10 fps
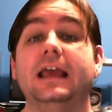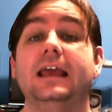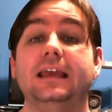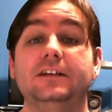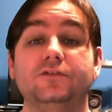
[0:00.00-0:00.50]

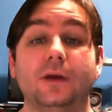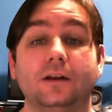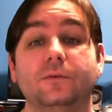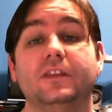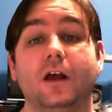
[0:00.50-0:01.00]

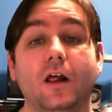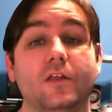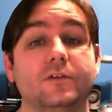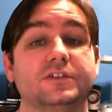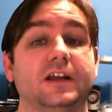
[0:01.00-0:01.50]
interact with
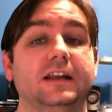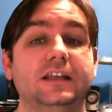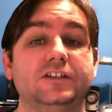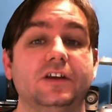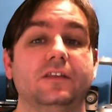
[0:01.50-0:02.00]
others on
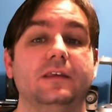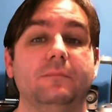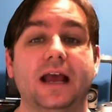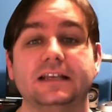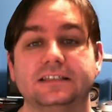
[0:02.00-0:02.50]
each of the
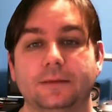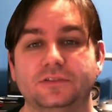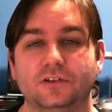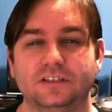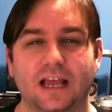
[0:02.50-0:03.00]
past
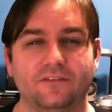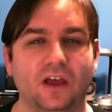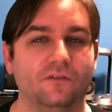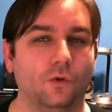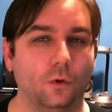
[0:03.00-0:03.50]
episodes I've
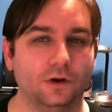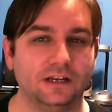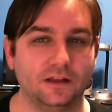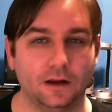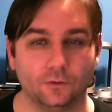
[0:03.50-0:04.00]
have
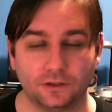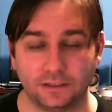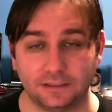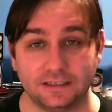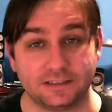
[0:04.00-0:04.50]
already done, or
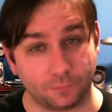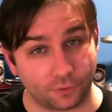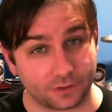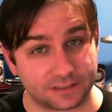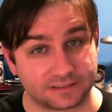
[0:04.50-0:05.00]
click the
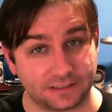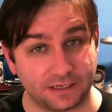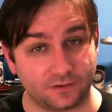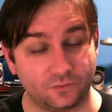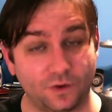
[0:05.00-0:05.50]
support us
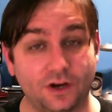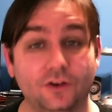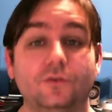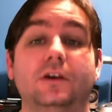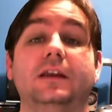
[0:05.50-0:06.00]
link where
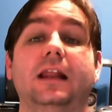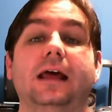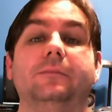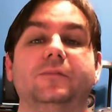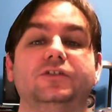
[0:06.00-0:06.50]
you can
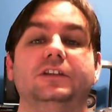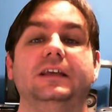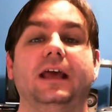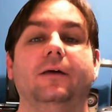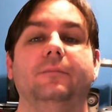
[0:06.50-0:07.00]

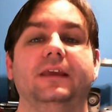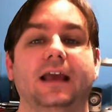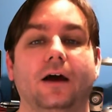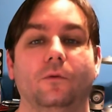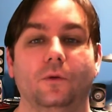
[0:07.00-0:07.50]
actually help me
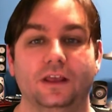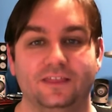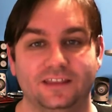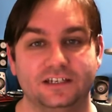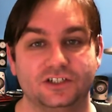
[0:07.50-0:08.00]
out
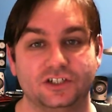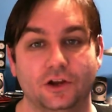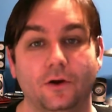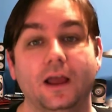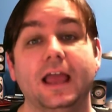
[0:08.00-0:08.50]
with this
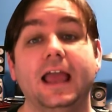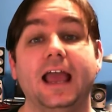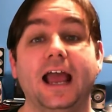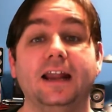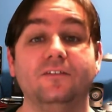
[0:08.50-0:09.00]
show.
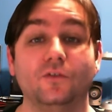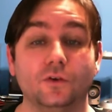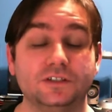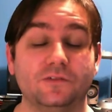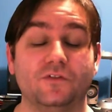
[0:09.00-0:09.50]
And of
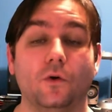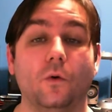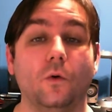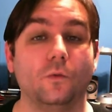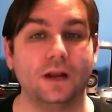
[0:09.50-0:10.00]
course, if
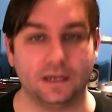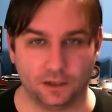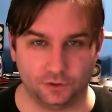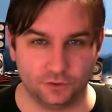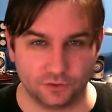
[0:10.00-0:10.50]
you're
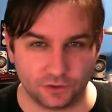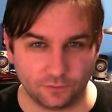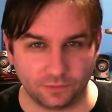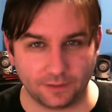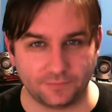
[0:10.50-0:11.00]
already on
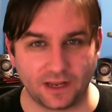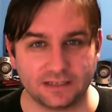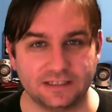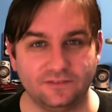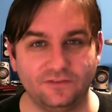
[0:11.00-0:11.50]
YouTube,
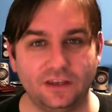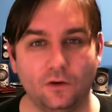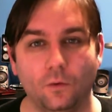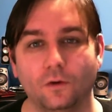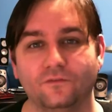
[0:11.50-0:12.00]

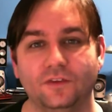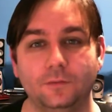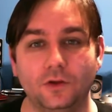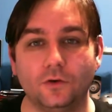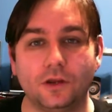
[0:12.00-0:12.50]
blip.tv, or
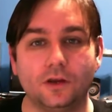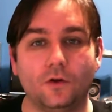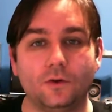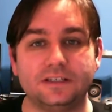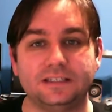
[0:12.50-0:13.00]
Vimeo, you
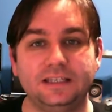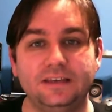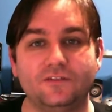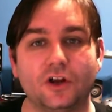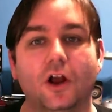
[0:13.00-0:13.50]
can always
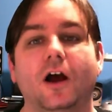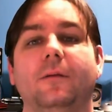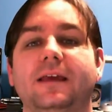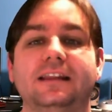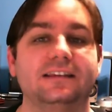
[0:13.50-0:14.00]
leave your
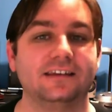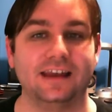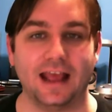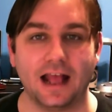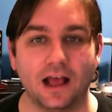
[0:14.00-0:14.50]
comments
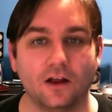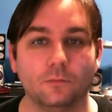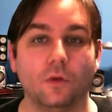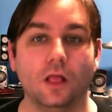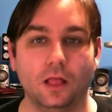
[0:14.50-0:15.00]

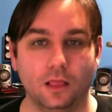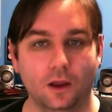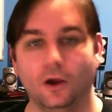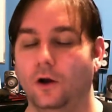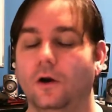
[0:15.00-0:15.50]
down
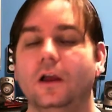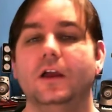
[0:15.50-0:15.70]
below.